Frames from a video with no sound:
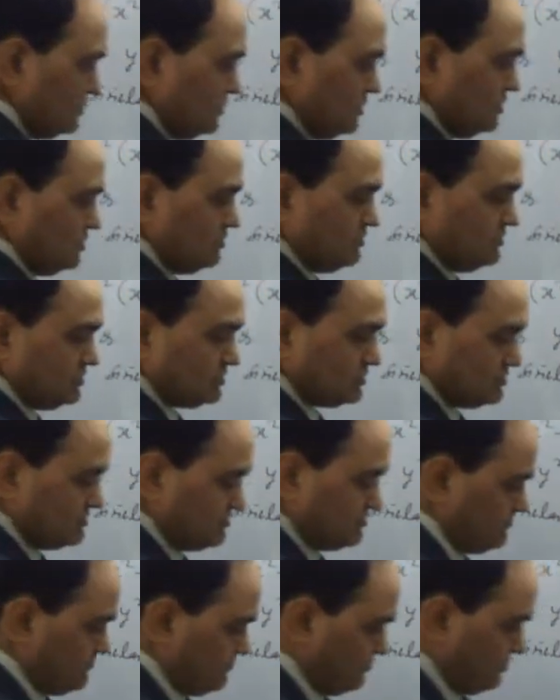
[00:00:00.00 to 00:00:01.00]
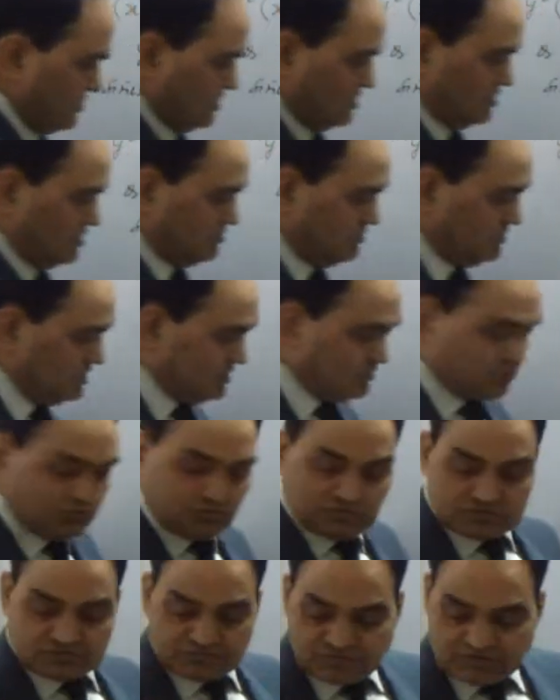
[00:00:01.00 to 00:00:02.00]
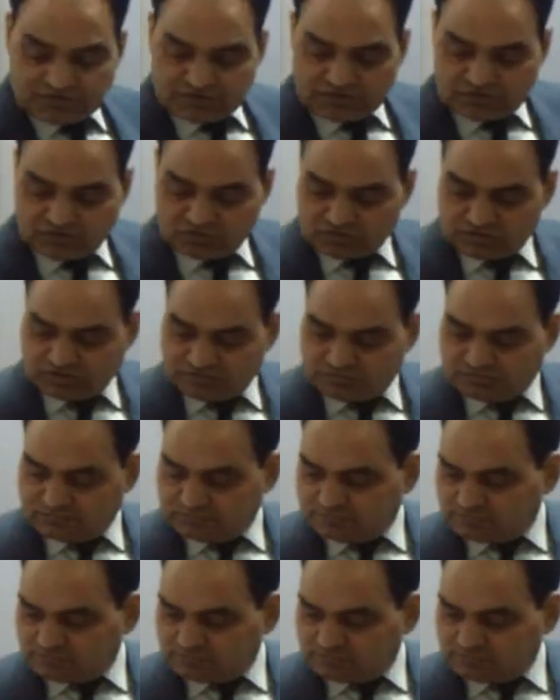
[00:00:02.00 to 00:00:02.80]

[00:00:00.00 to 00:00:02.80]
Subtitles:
It means we have to just find out the